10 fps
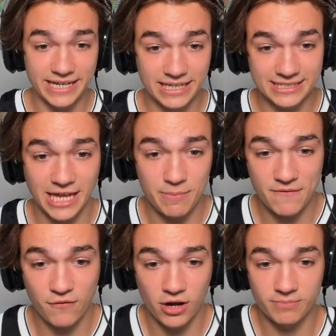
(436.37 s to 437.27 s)
It's going to be
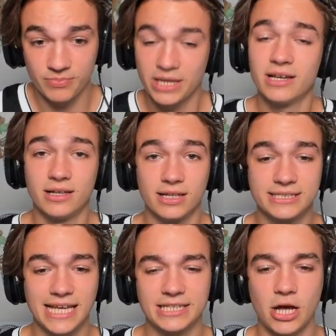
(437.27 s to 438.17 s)
fun. Let's
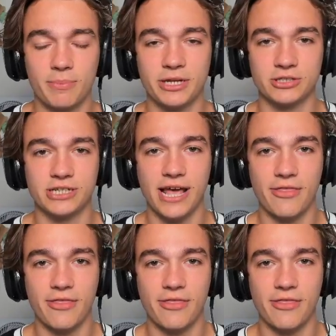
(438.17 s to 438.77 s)
get a dub here today,